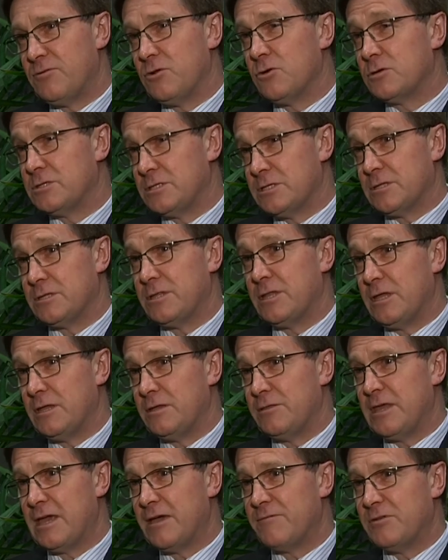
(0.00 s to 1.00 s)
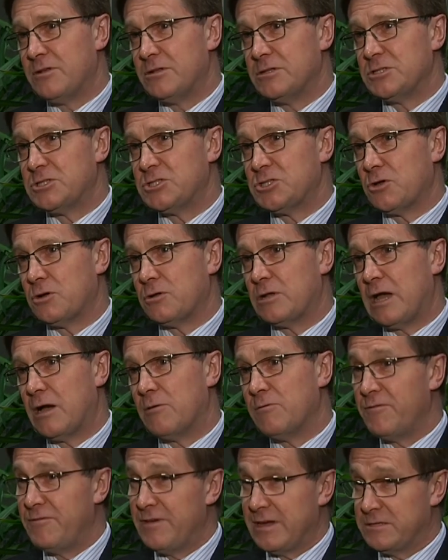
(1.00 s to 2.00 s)
have looked at the evidence on
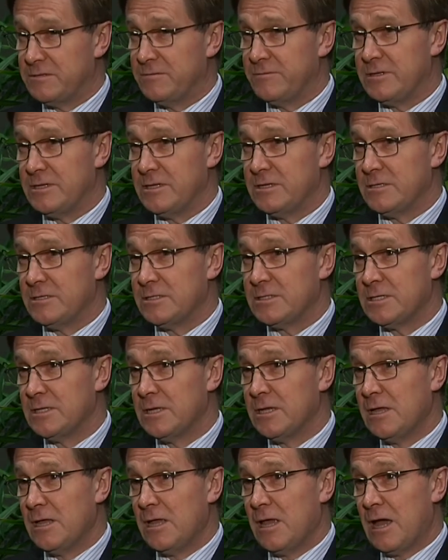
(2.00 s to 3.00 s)
how effective it is,